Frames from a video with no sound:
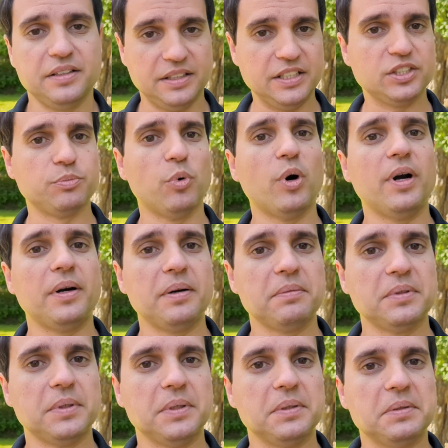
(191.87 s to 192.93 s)
these more
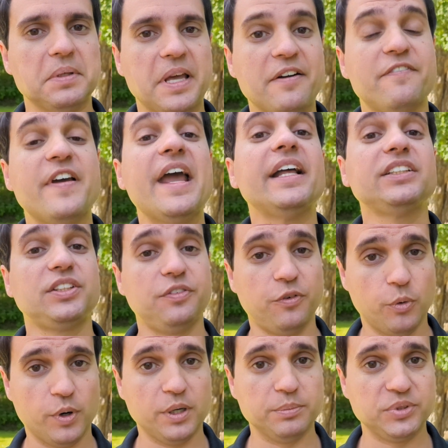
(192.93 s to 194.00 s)
advanced
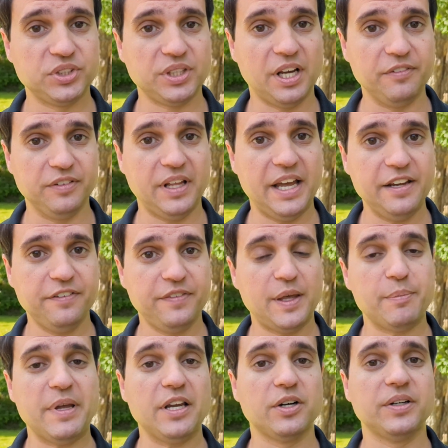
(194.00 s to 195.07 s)
forms of life
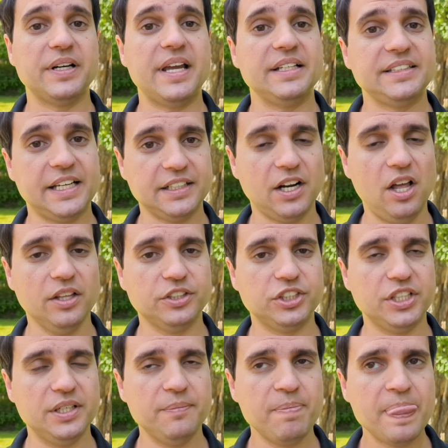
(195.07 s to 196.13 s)
that may create
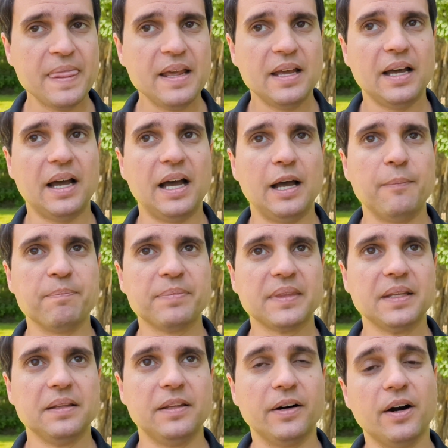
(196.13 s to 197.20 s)
technology.
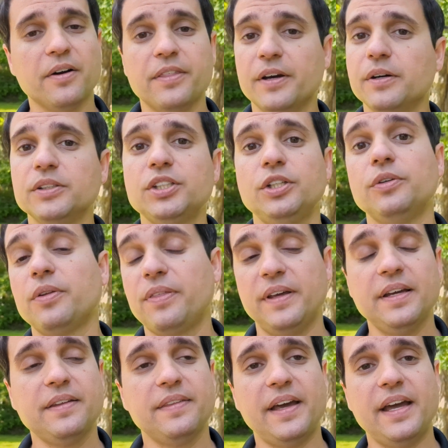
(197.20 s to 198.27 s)
There are those who
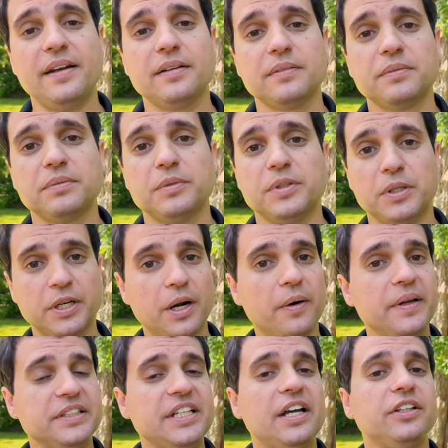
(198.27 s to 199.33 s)
think that
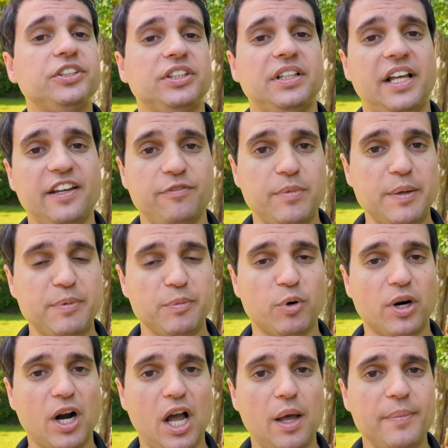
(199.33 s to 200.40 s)
intelligent life may be
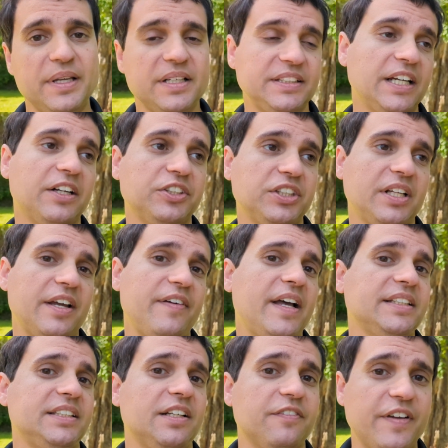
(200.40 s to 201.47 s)
more common. Intelligent life
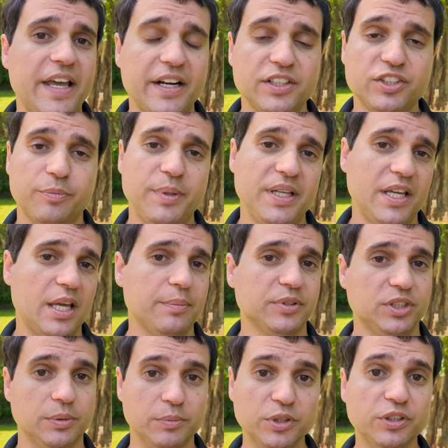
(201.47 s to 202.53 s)
has the advantage of being
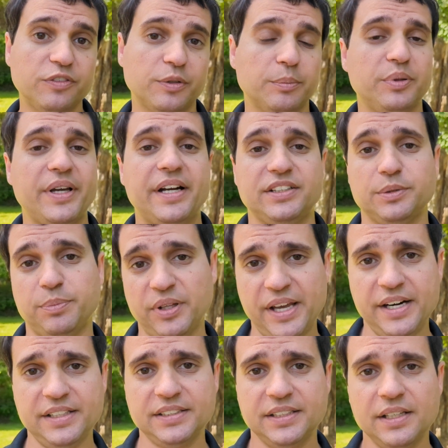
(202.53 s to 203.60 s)
able to move from planet to
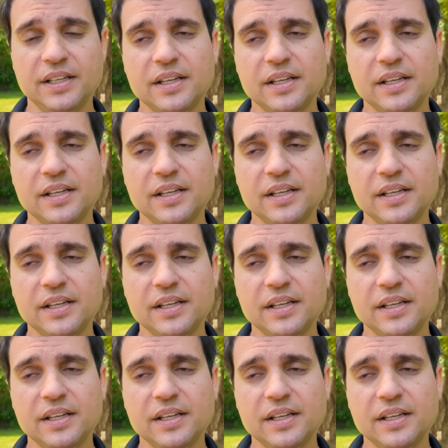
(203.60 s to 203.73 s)
planet.